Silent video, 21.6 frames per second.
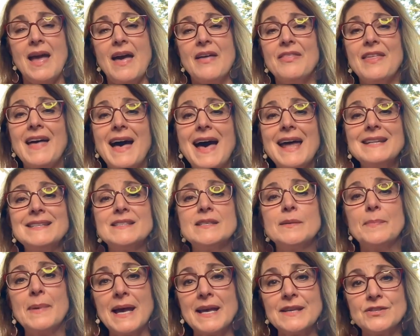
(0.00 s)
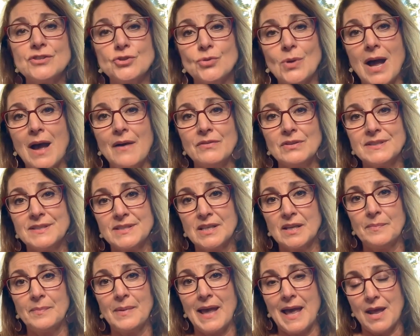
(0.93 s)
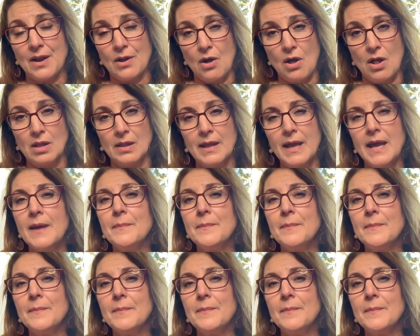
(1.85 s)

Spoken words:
That's the best travel tip at all.